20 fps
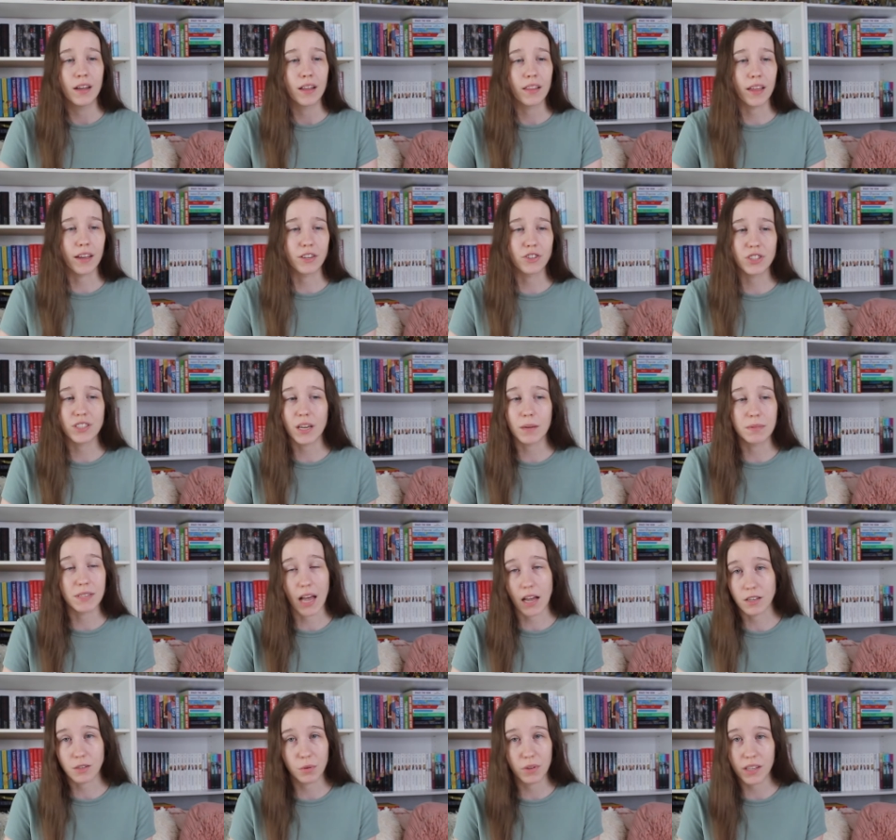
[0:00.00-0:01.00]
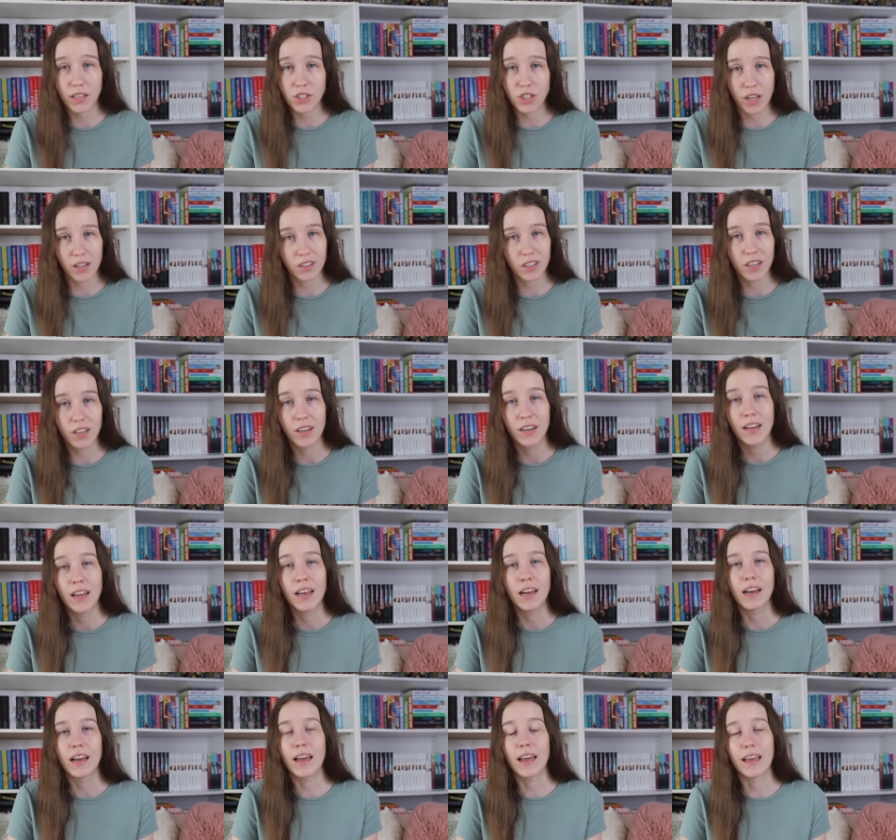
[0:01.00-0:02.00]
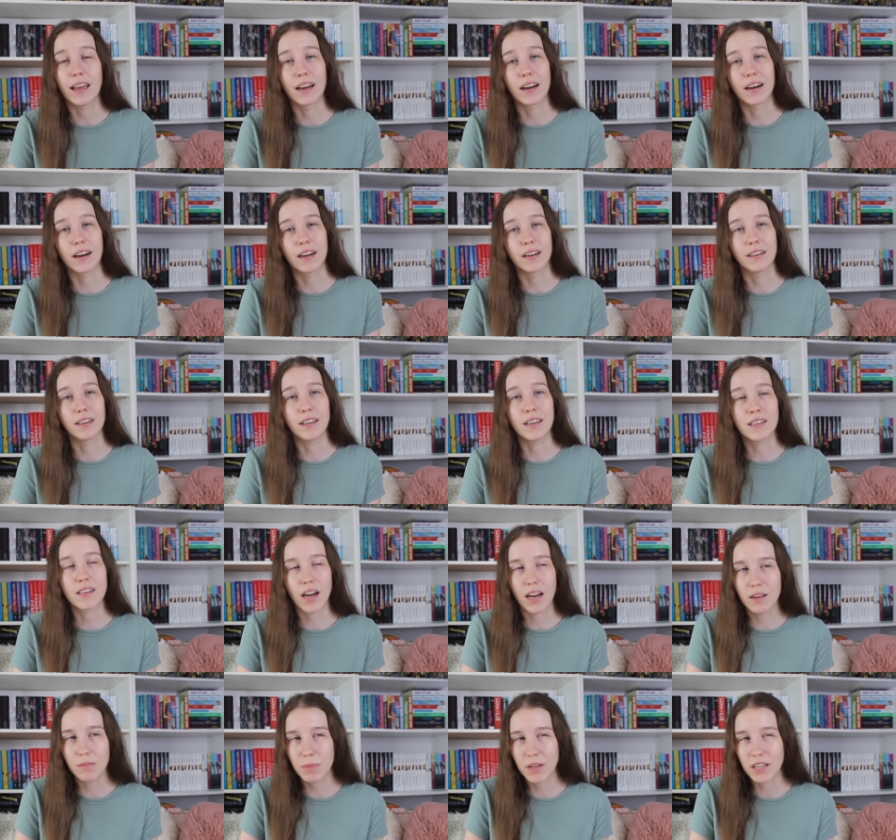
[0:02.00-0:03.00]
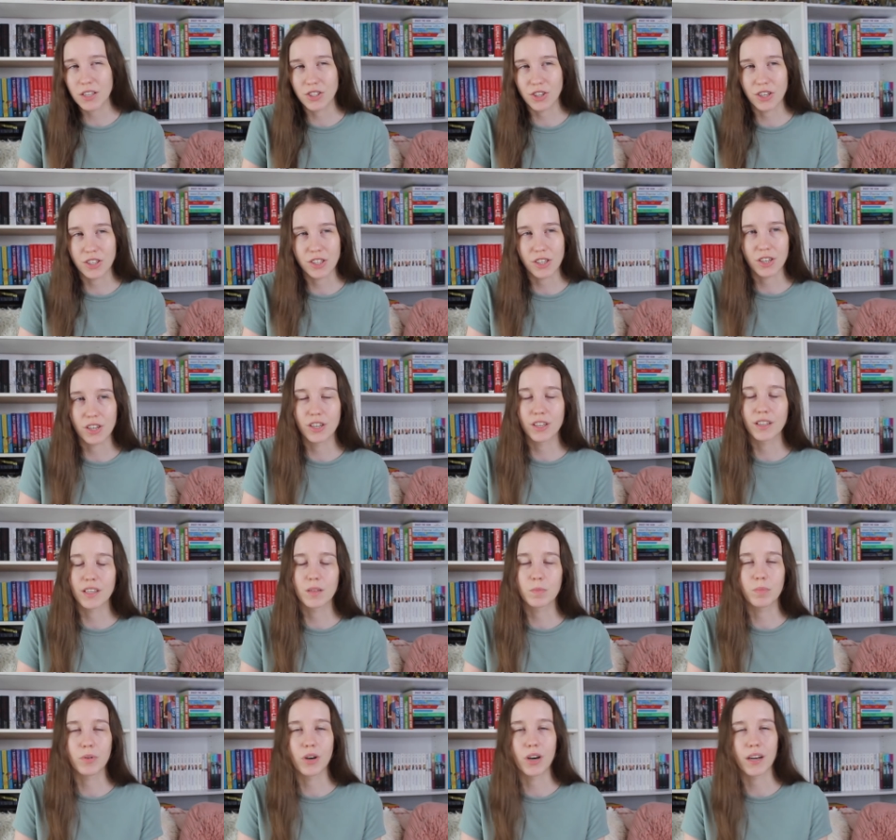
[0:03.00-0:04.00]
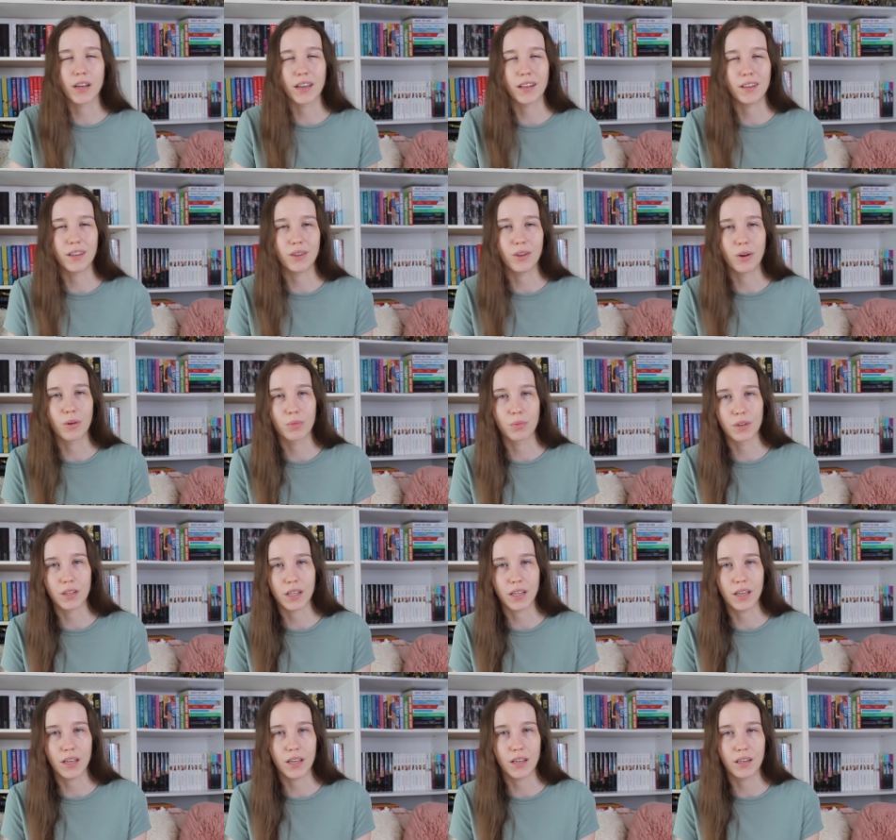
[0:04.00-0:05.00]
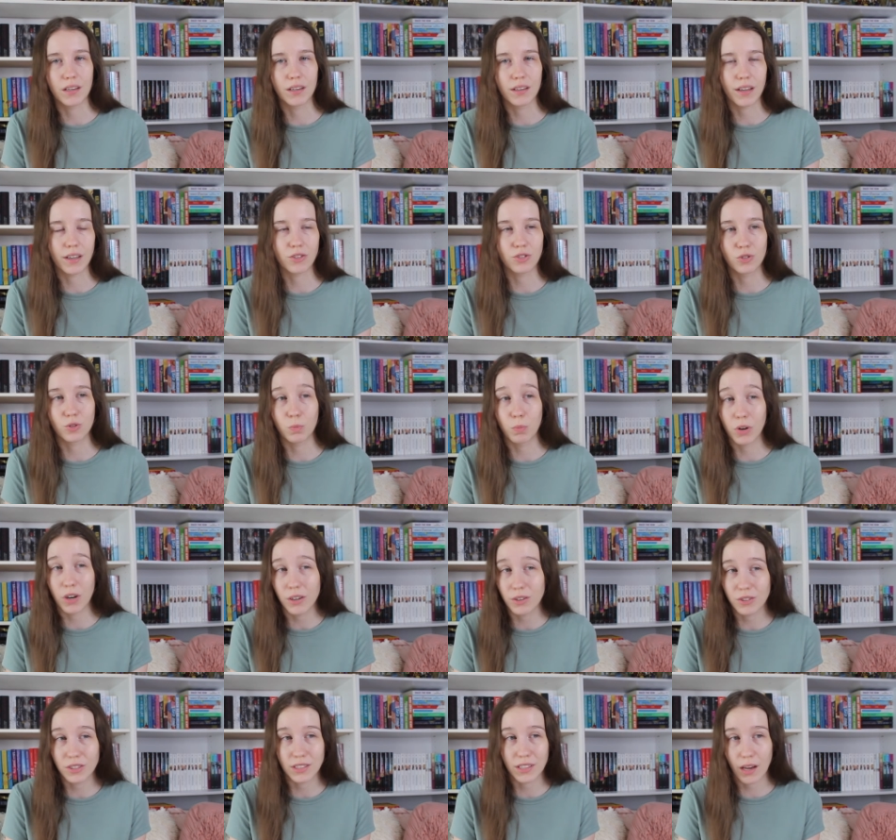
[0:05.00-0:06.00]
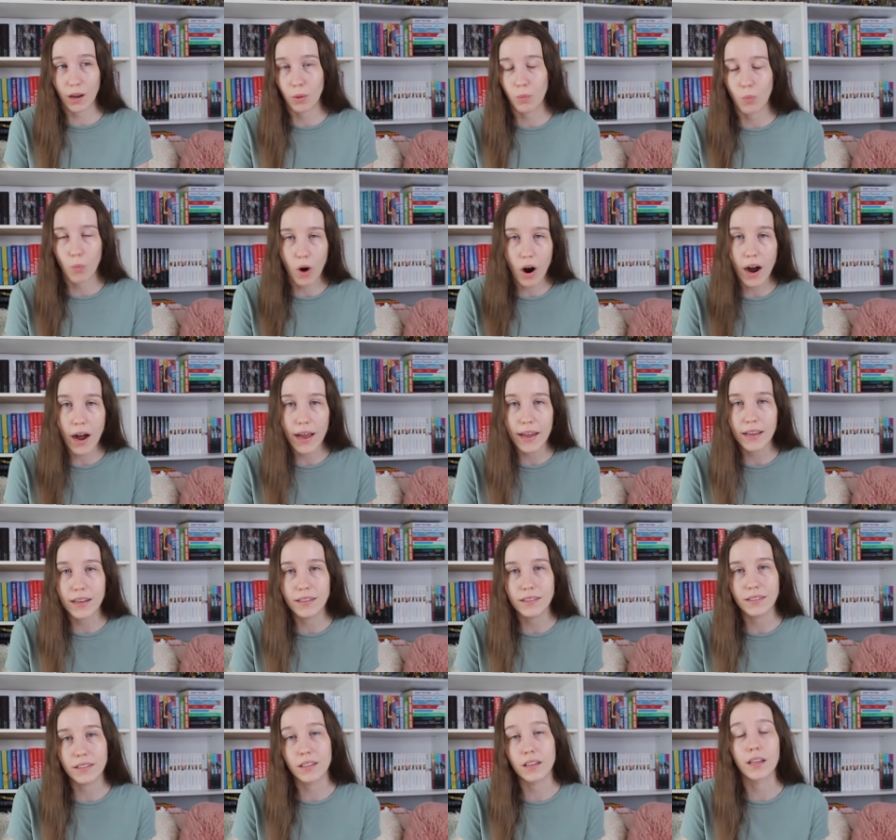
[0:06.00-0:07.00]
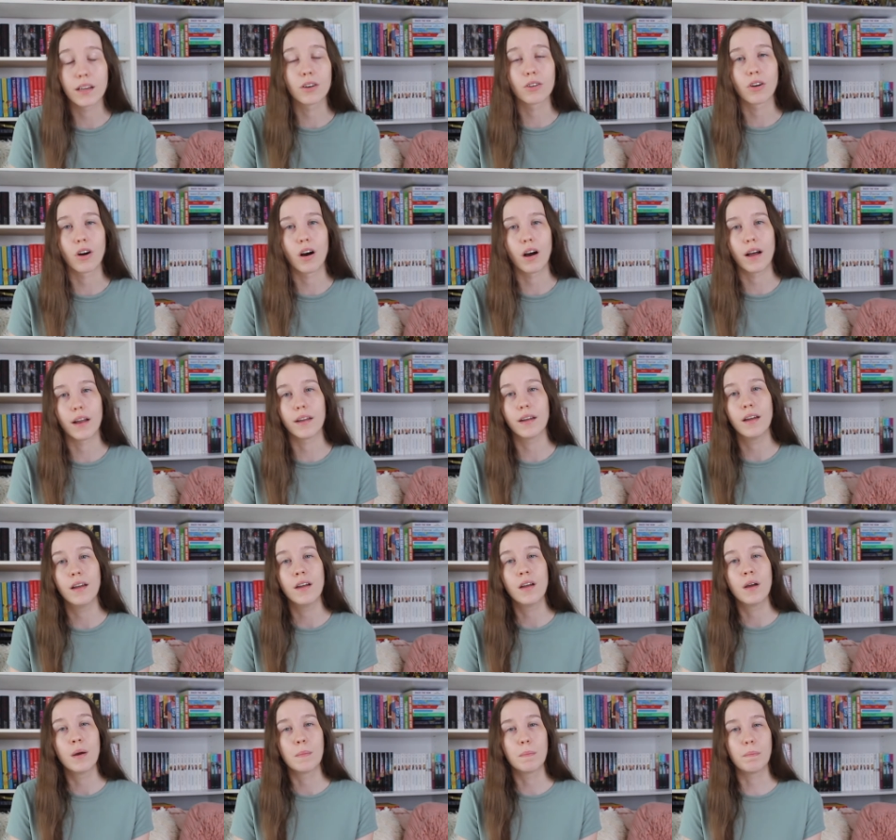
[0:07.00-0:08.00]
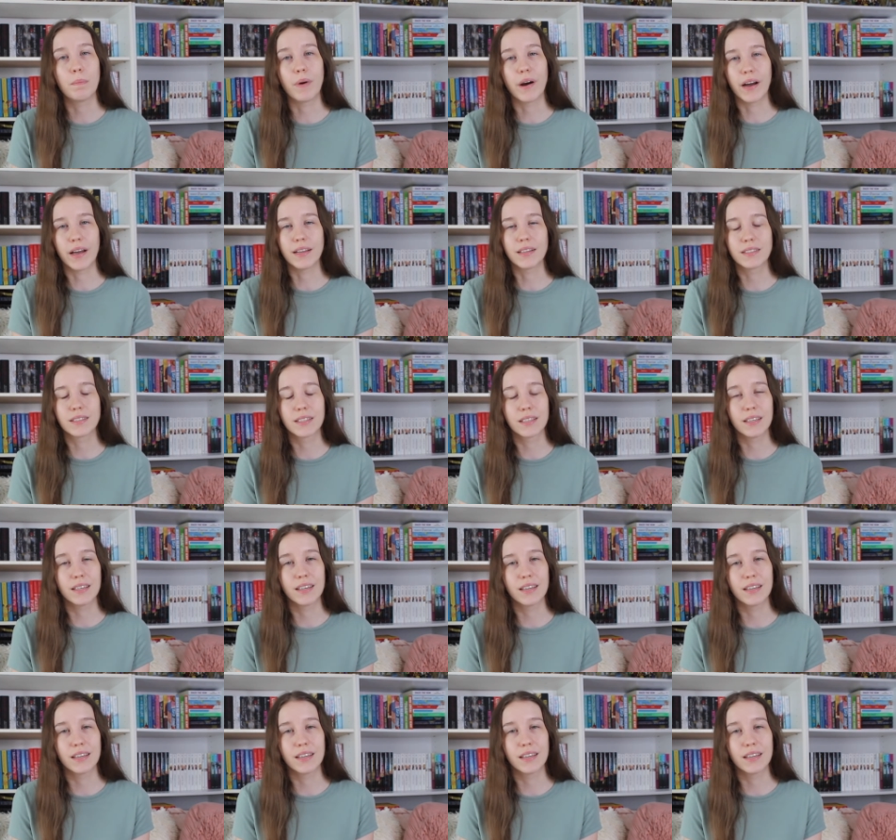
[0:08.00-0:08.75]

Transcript: like just obsessed with each other and he's kind of being a jerk to her in this book and you don't really like super understand why until later on but